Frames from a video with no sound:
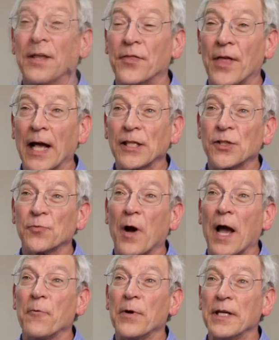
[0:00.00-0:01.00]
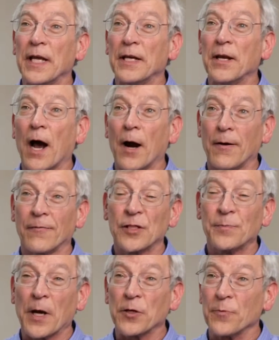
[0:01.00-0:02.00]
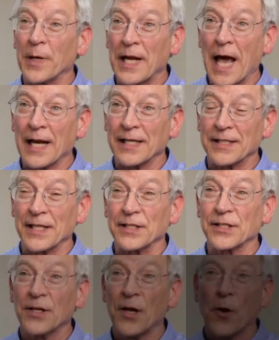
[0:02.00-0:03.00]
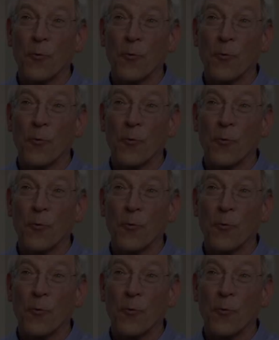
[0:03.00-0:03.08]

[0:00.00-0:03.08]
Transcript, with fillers: That's why we need RF spectrum analysis.